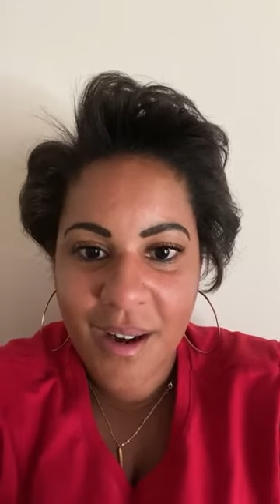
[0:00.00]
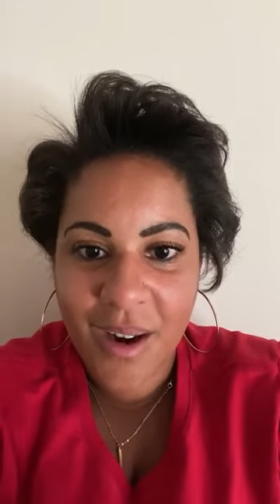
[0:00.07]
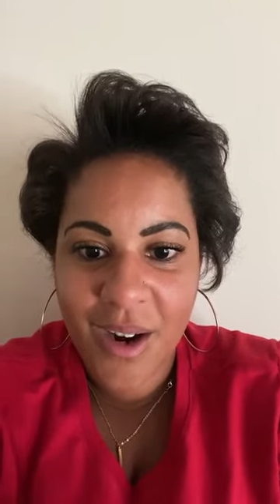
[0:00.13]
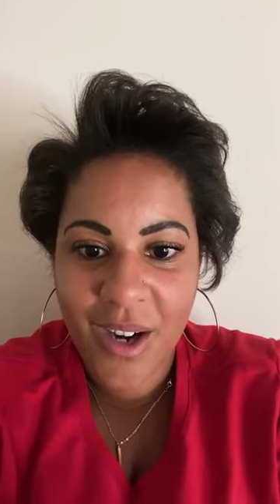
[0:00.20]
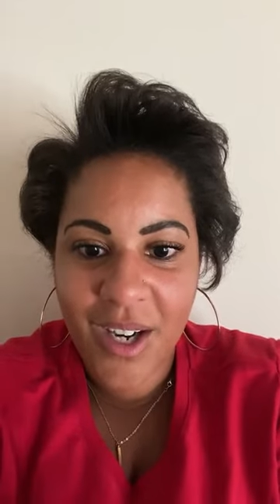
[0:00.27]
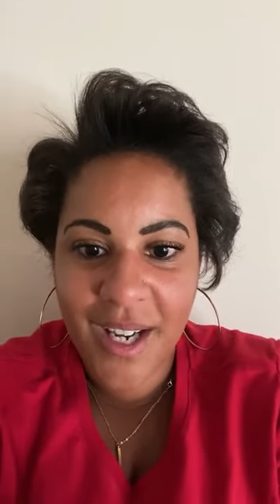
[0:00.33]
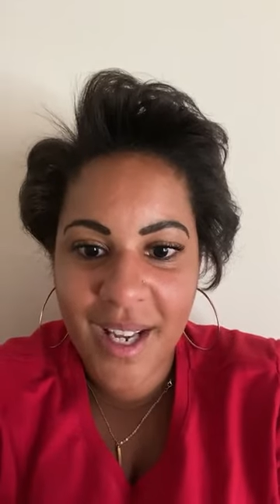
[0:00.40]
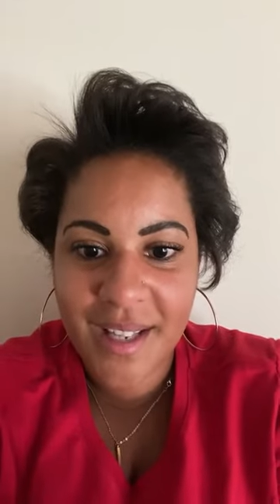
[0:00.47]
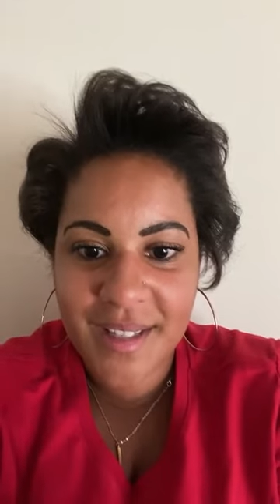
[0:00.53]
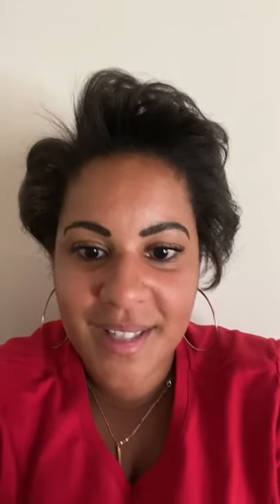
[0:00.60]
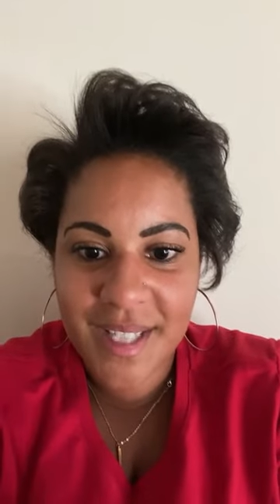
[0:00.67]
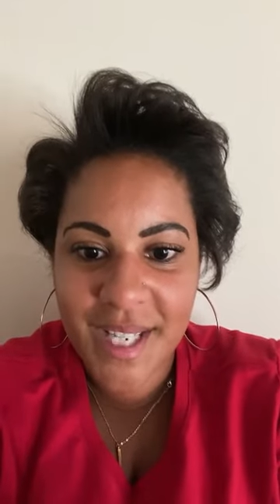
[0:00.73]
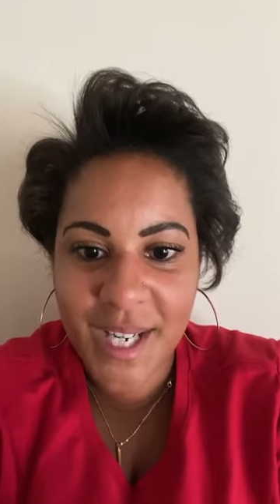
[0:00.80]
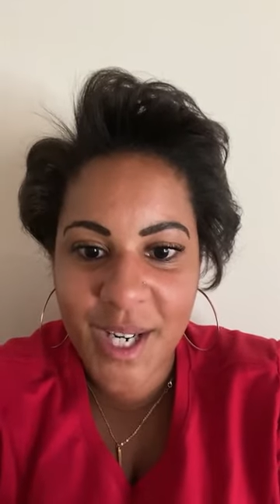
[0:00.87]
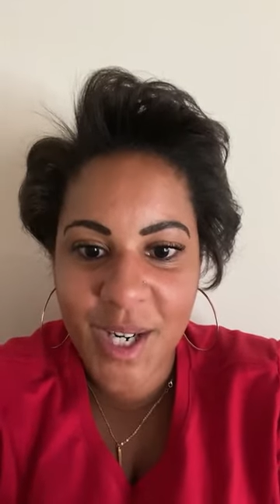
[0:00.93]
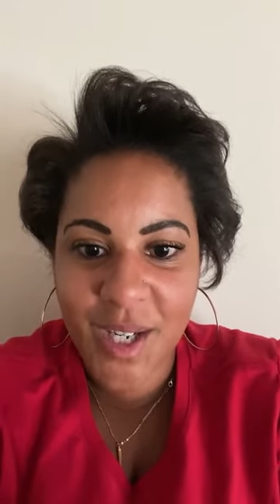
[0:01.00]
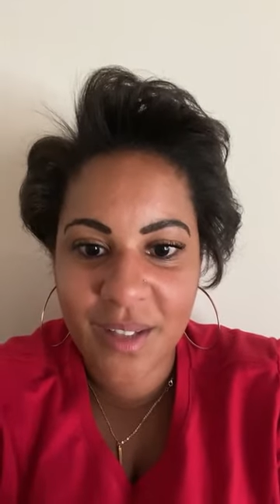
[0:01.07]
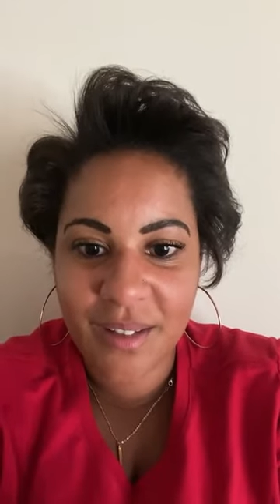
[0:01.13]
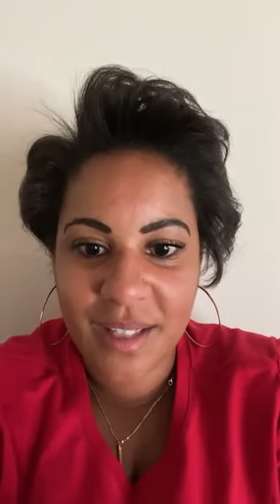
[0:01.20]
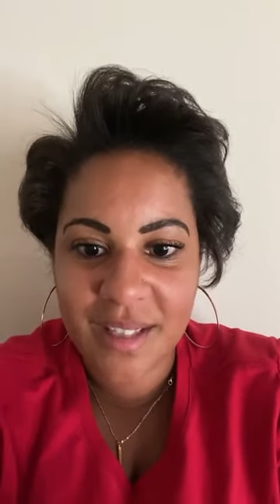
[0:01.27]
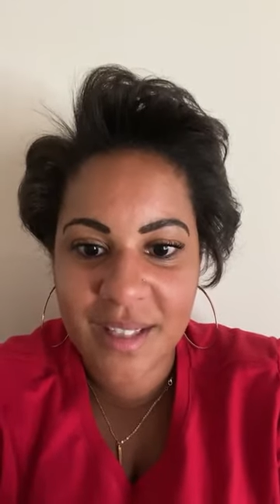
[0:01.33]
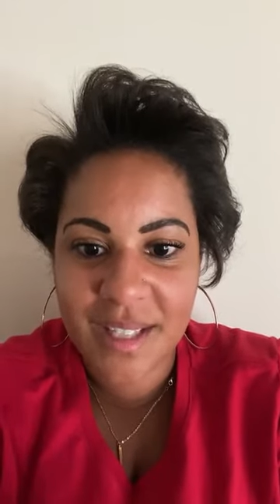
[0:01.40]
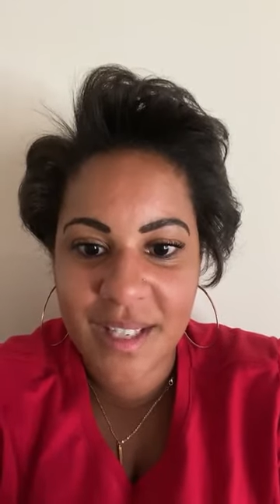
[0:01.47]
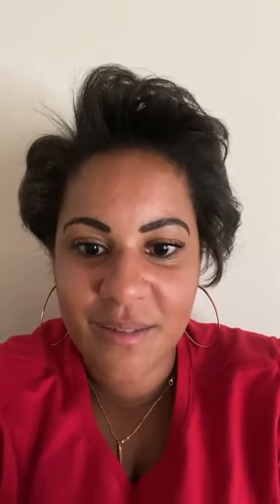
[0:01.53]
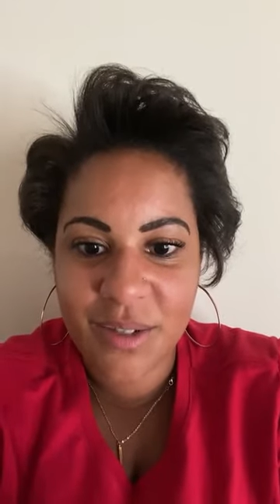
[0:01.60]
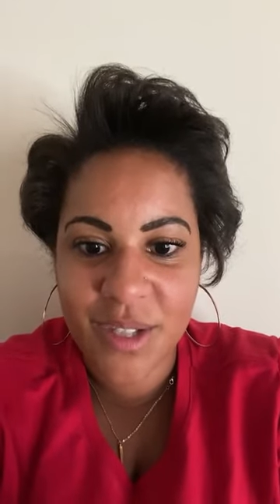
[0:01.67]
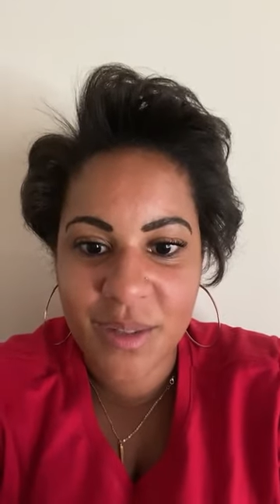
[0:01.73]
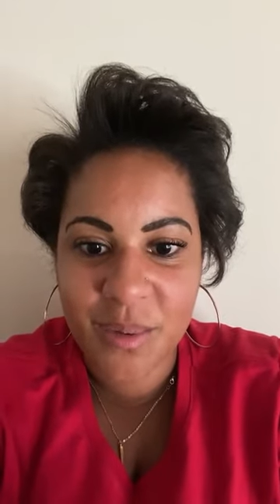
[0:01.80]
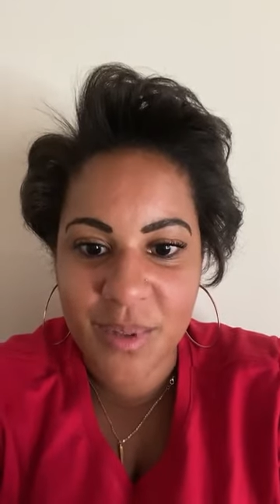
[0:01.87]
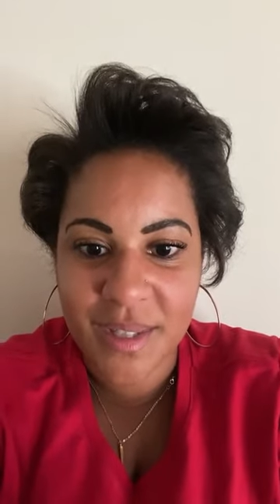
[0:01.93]
our guest here, and let's see if
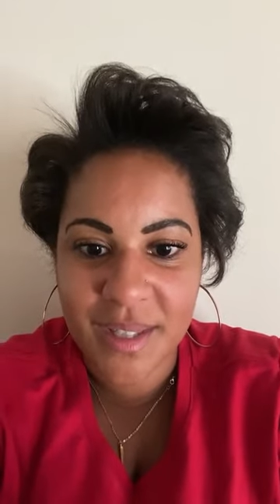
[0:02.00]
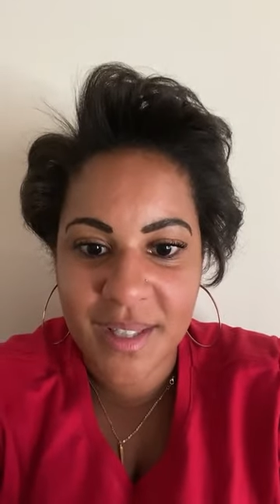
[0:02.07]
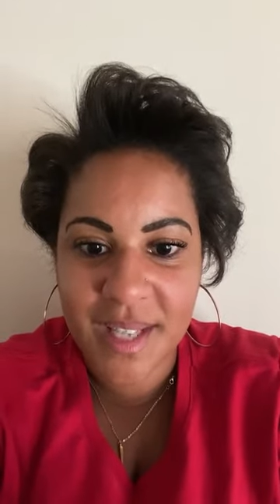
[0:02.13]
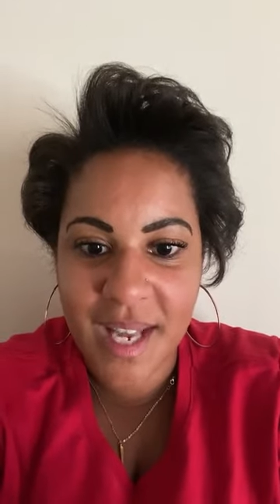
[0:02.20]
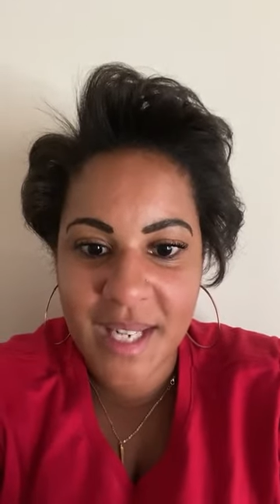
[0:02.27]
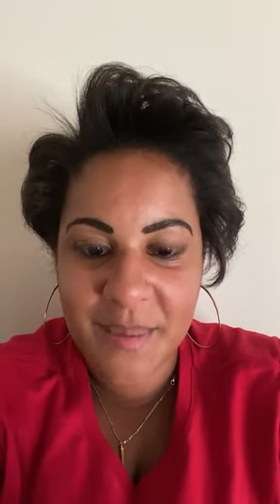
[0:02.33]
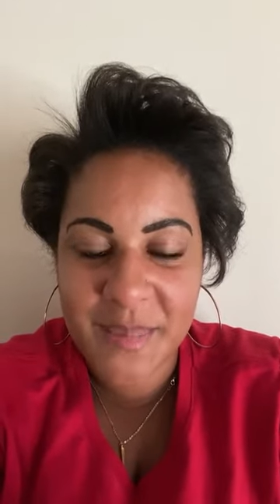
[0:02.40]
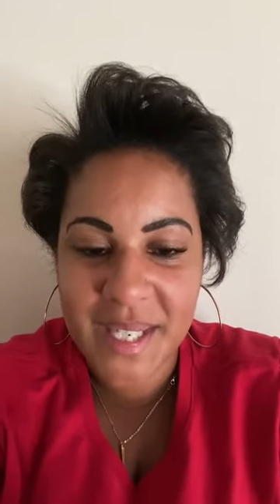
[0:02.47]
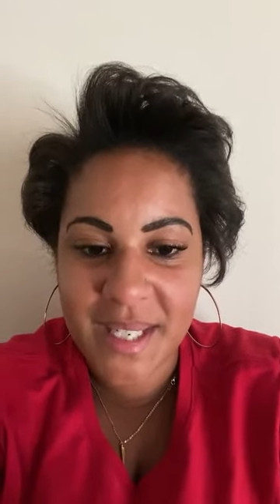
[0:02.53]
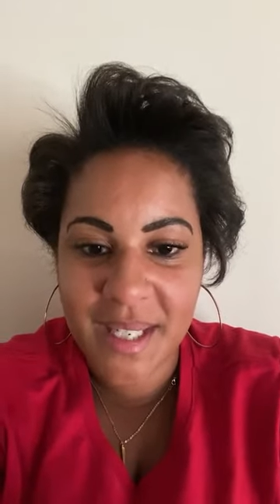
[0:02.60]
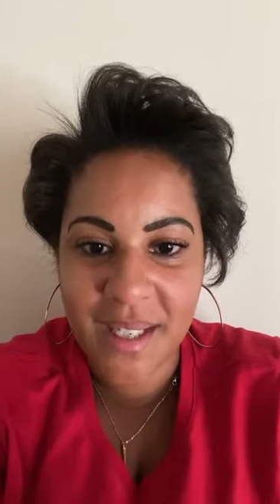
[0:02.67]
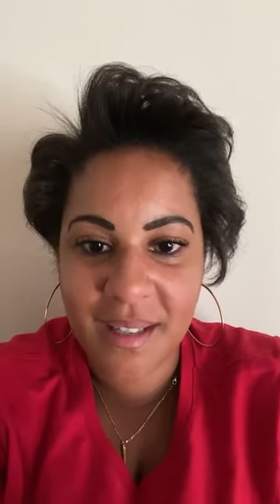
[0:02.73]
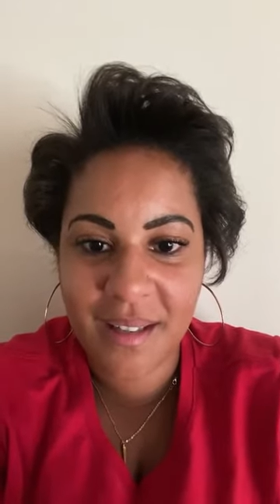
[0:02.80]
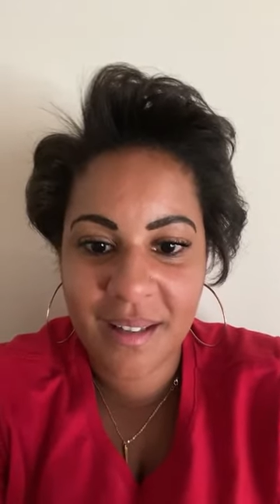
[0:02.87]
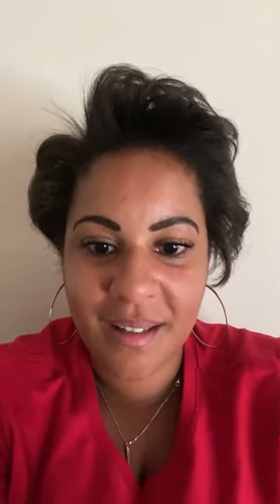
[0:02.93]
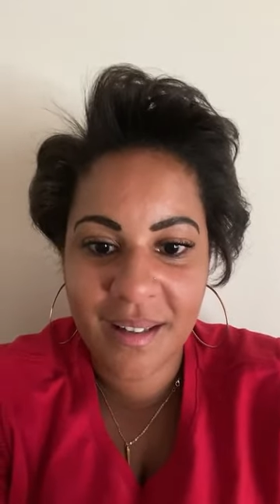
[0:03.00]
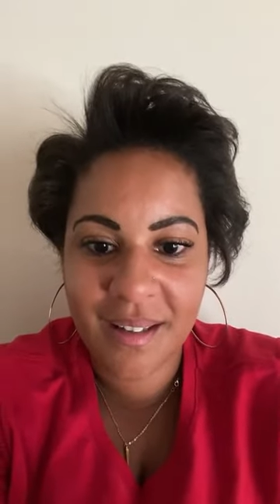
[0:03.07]
she will send me.